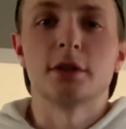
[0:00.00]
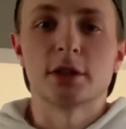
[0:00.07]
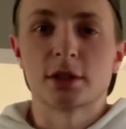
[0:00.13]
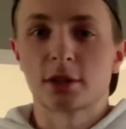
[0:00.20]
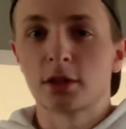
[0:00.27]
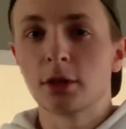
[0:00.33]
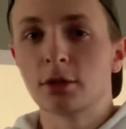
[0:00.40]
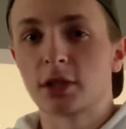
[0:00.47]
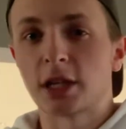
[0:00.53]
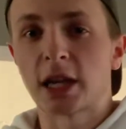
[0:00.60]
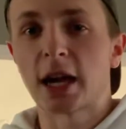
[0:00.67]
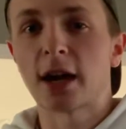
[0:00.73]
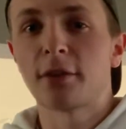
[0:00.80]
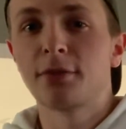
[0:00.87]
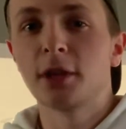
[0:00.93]
just using
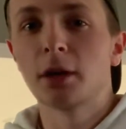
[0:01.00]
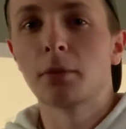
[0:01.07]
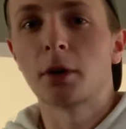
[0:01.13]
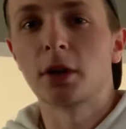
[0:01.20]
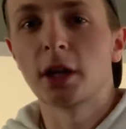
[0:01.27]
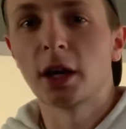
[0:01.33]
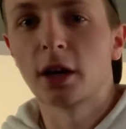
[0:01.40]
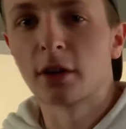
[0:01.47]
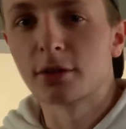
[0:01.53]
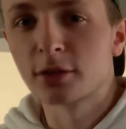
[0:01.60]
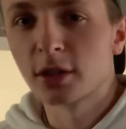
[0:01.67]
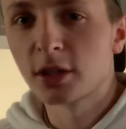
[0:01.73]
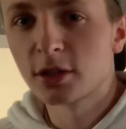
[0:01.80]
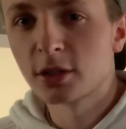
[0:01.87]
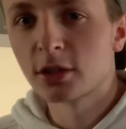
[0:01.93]
half the amount of air.
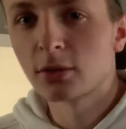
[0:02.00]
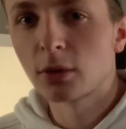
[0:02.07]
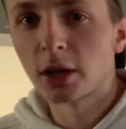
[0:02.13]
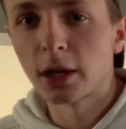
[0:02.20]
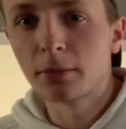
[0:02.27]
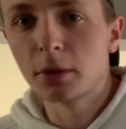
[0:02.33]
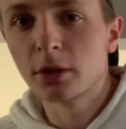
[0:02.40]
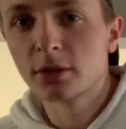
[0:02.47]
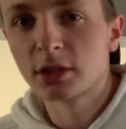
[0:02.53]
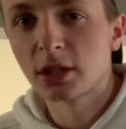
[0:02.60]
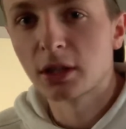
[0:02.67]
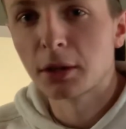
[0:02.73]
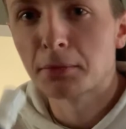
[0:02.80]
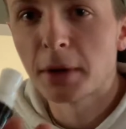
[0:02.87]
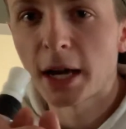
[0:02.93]
So this is what I'm using
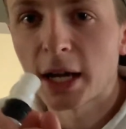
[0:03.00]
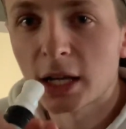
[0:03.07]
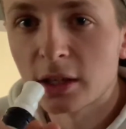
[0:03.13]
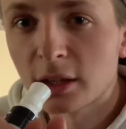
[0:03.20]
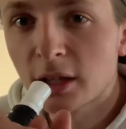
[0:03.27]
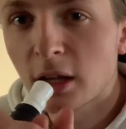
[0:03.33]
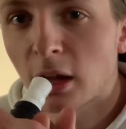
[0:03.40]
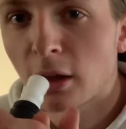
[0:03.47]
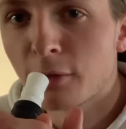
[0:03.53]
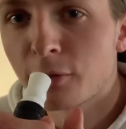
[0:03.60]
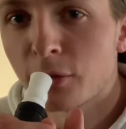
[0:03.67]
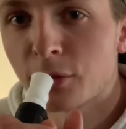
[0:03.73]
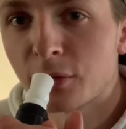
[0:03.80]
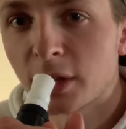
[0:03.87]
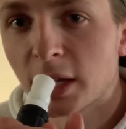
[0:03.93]
in the back of the call
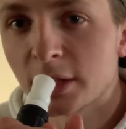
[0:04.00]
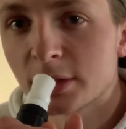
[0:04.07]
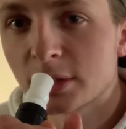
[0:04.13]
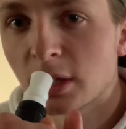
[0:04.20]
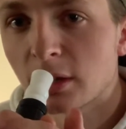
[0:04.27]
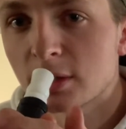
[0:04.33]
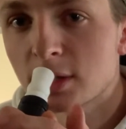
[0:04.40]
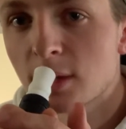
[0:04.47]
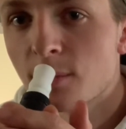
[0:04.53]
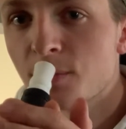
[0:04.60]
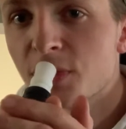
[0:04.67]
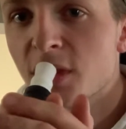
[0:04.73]
for finesse notes.